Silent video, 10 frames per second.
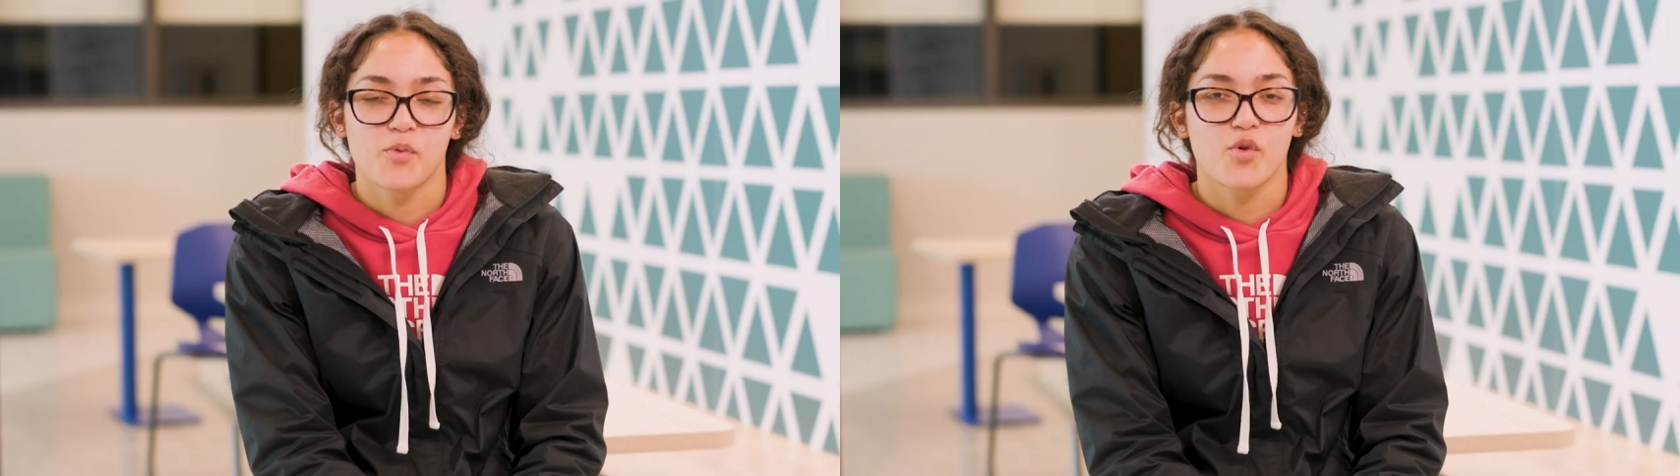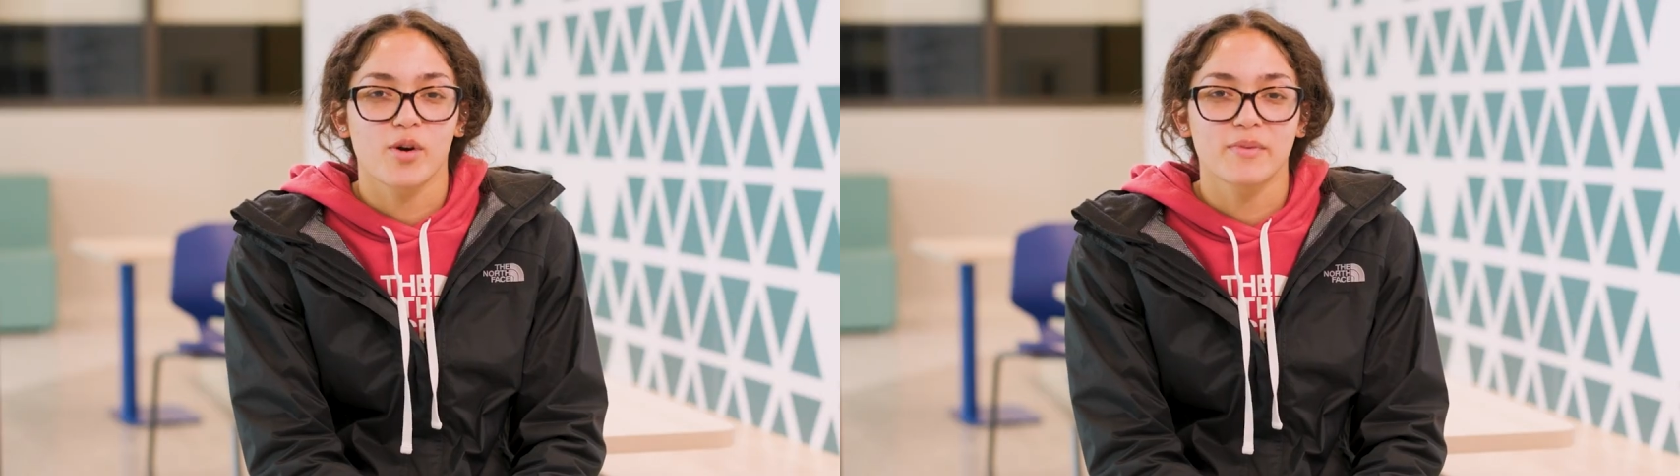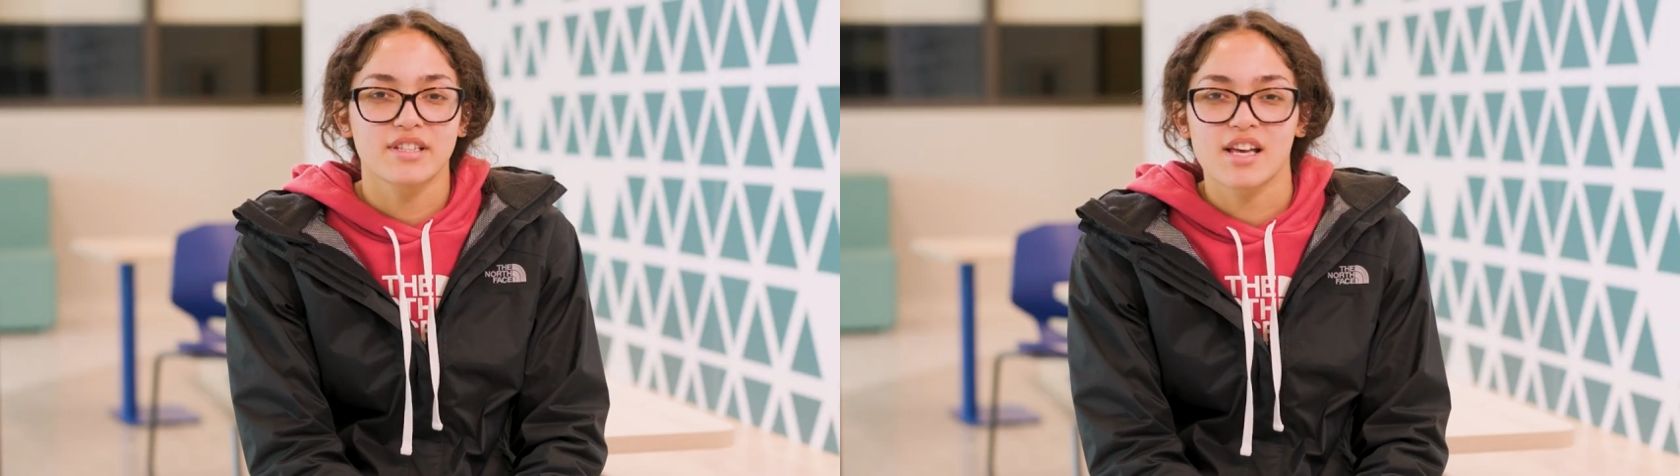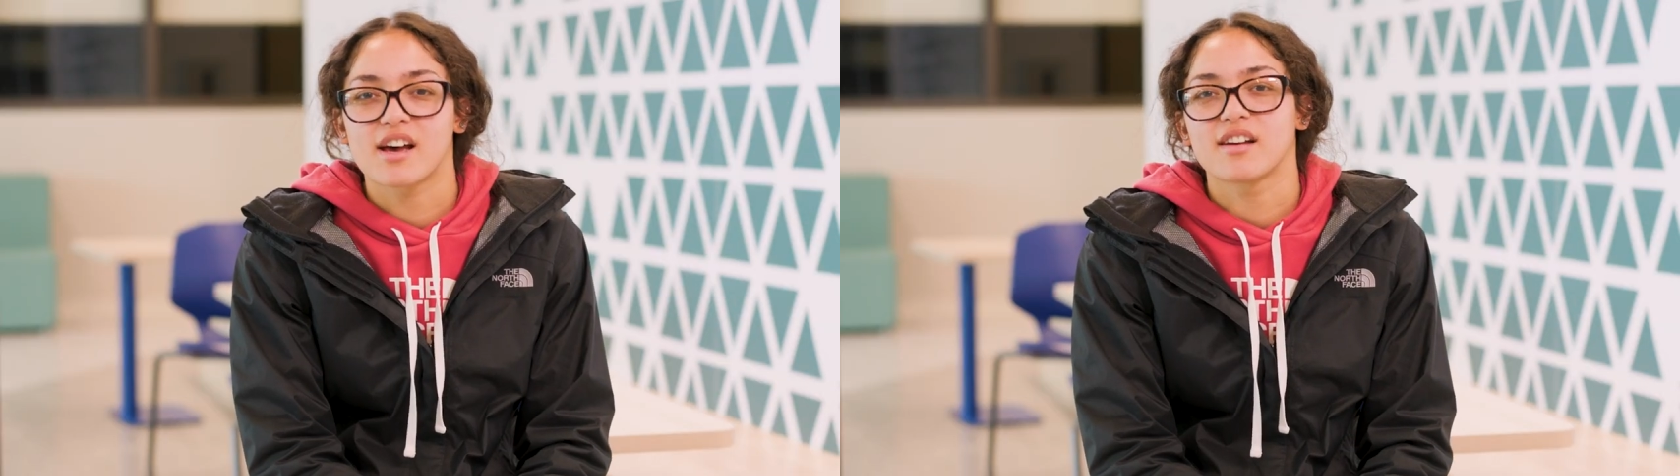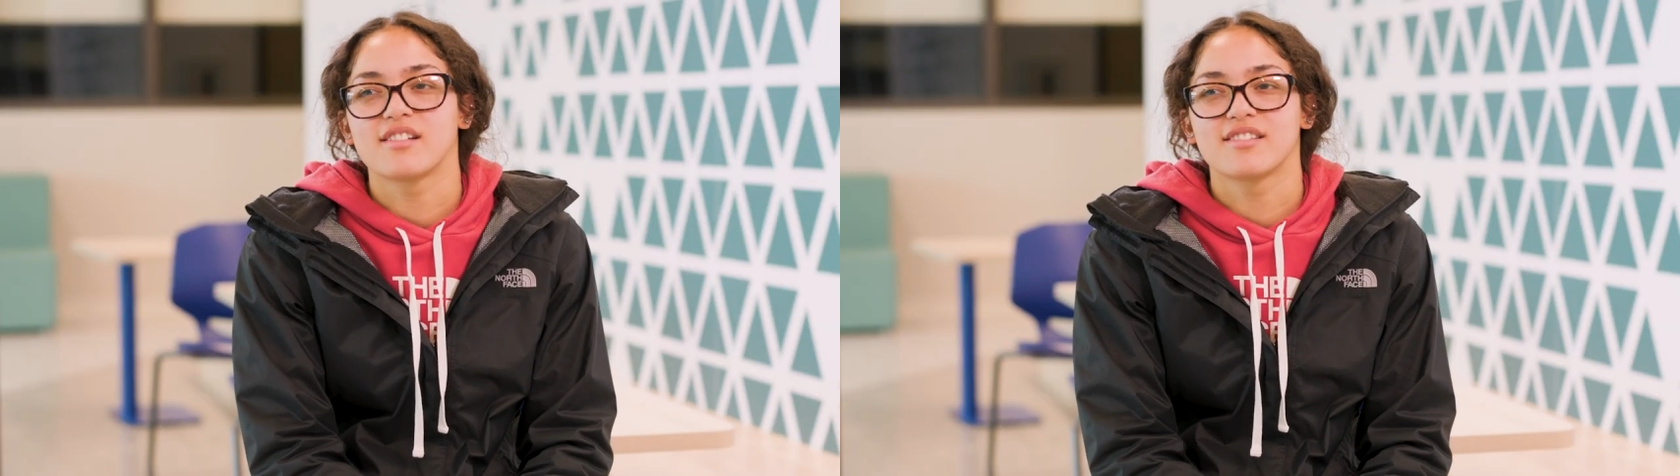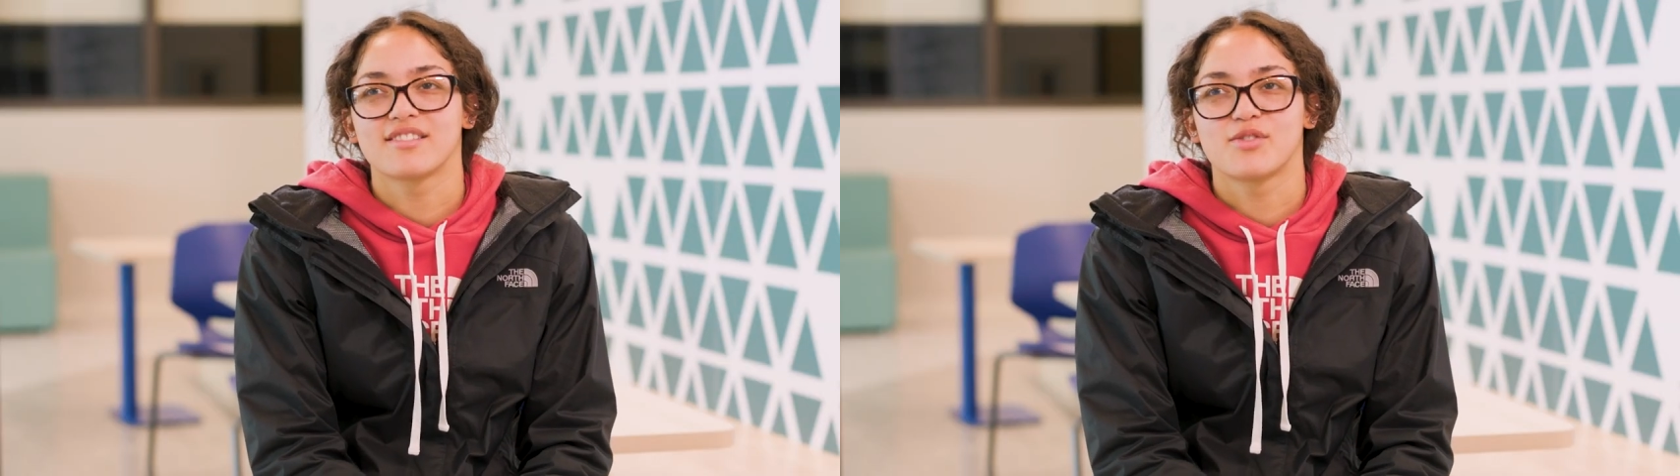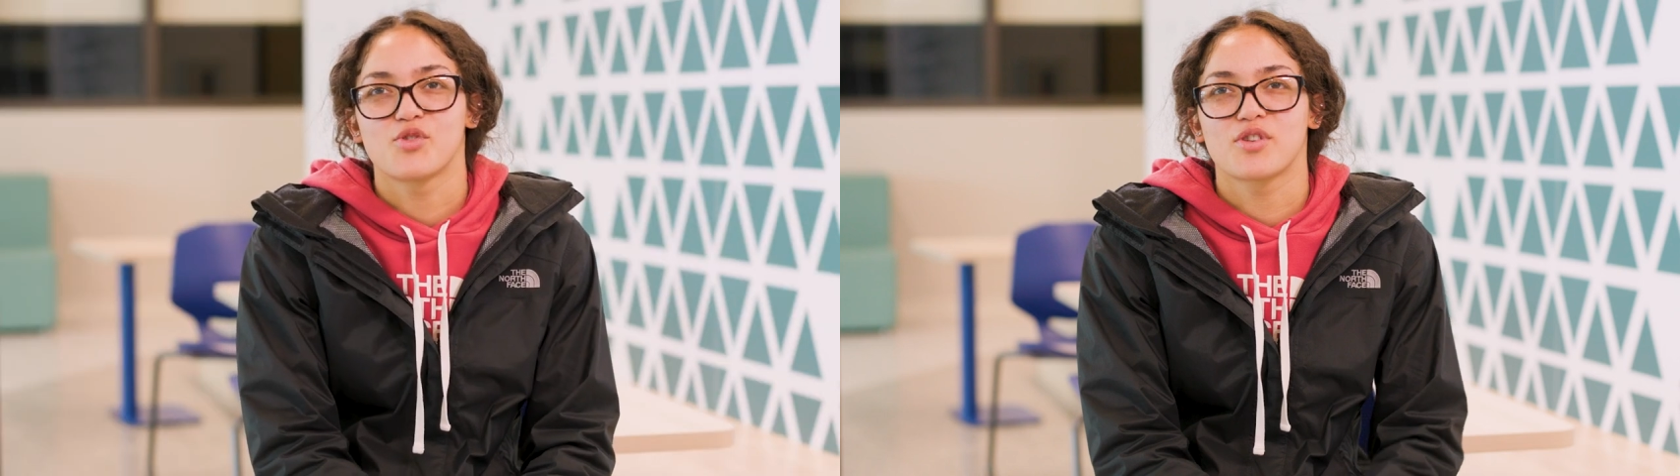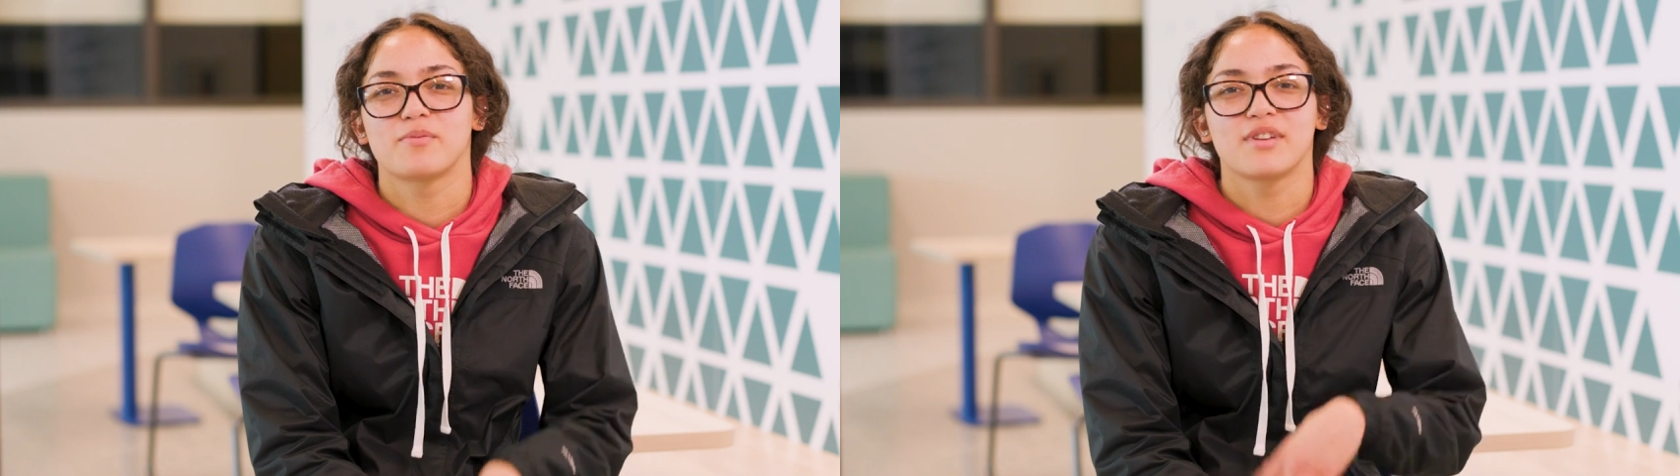Warm inside,
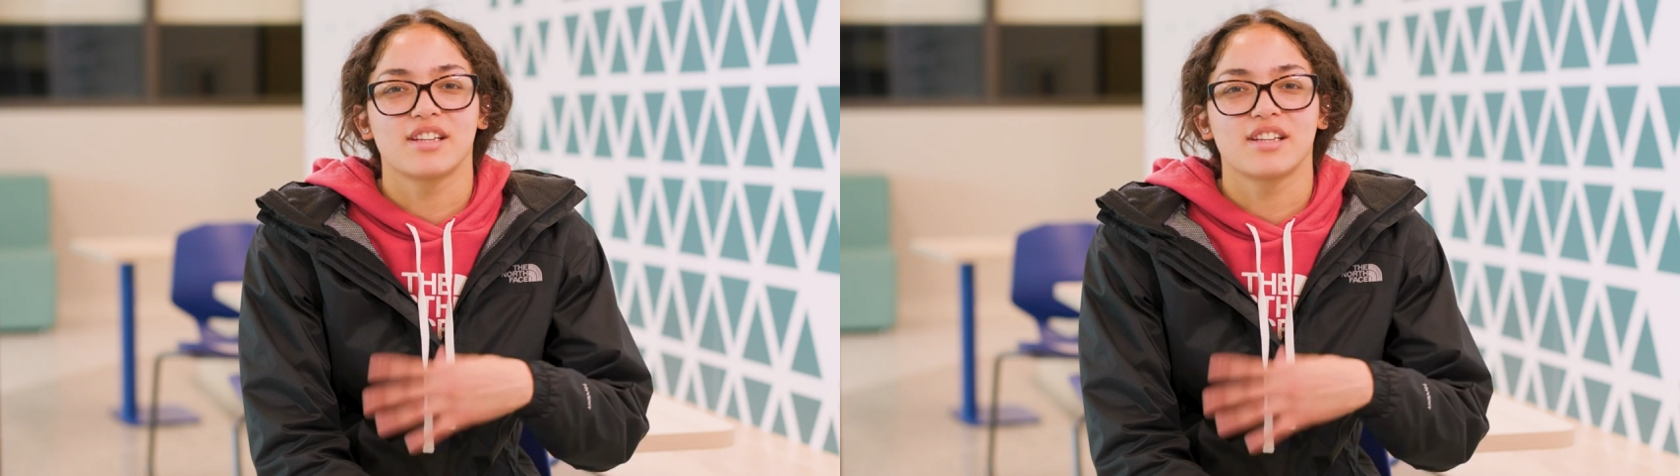warmed